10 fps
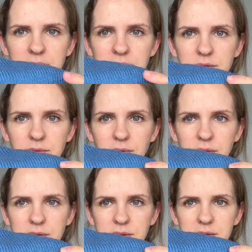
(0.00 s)
So
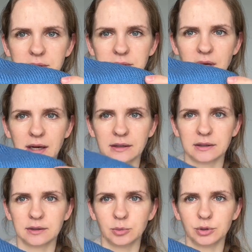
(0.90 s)
this is a
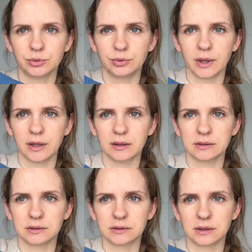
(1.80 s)
darker blue and
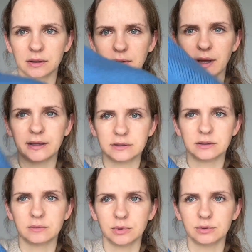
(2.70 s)
this is a
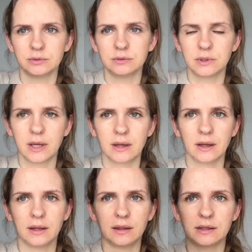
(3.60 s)
lighter blue,
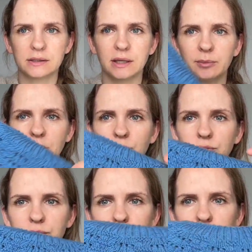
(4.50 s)
and the same
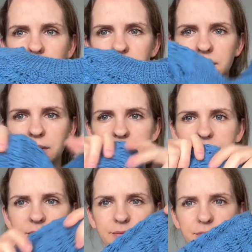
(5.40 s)
goes to the sleeve.
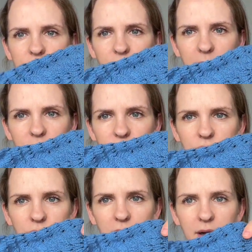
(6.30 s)
So I'm not
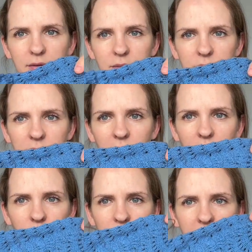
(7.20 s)
sure how I
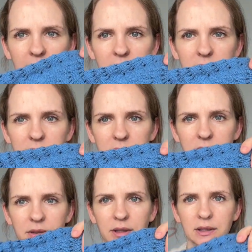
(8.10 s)
will like it
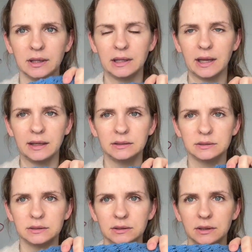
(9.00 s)
in the daylight.
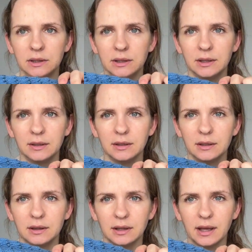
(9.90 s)

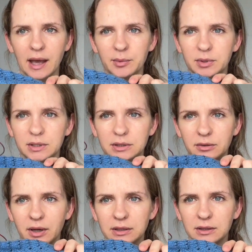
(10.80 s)
In the camera it's
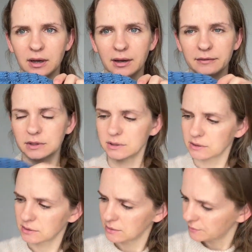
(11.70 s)
quite obvious.